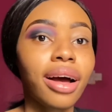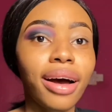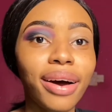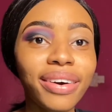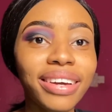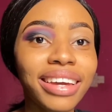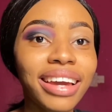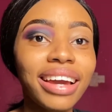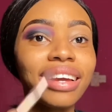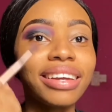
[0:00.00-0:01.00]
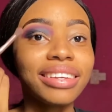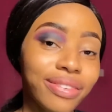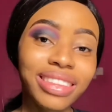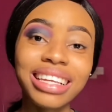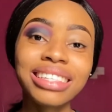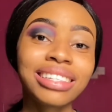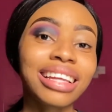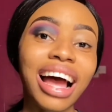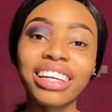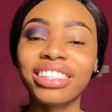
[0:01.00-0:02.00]
Okay, for
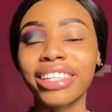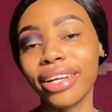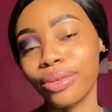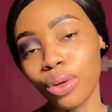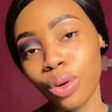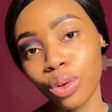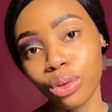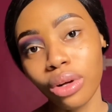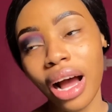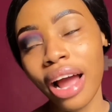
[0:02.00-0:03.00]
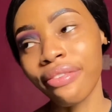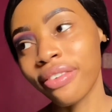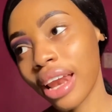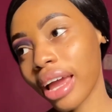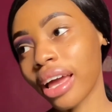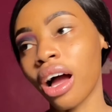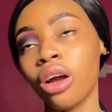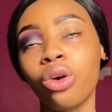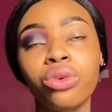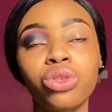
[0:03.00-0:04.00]
this eyeshadow, I feel like
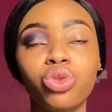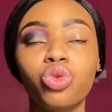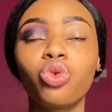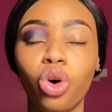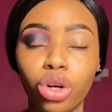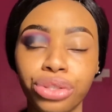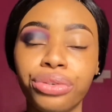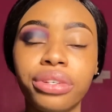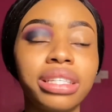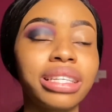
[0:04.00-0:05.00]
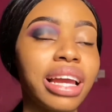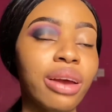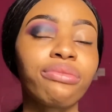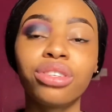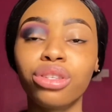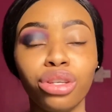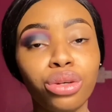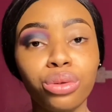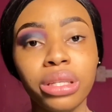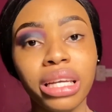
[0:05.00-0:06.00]
I always do cut crease every
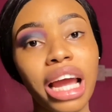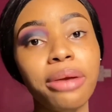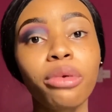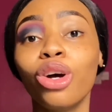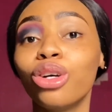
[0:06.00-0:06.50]
single time.